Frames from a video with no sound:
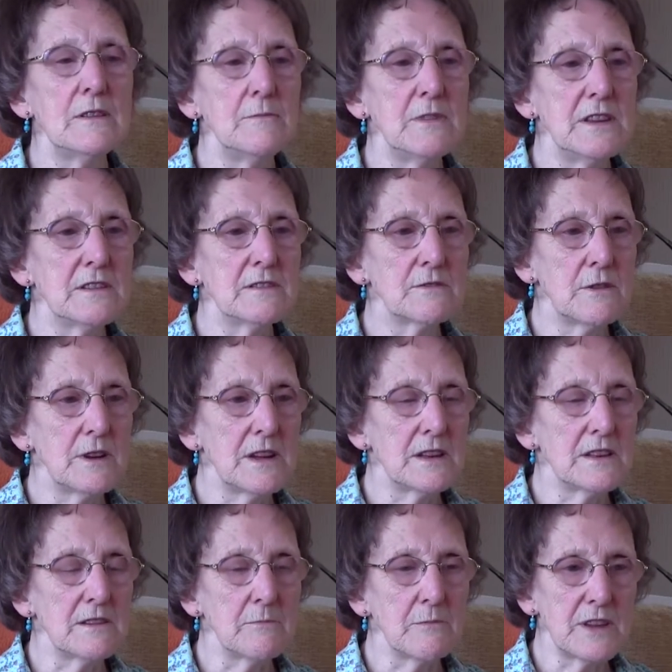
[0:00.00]
really made quite
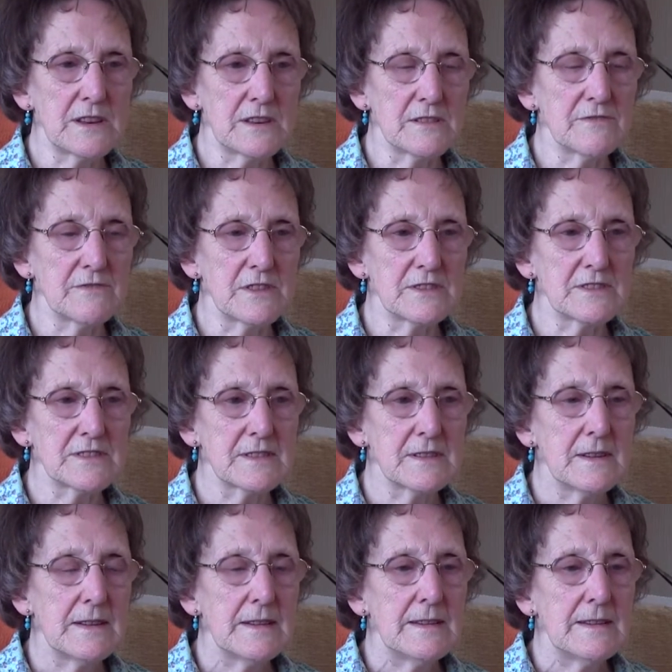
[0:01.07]
a big difference.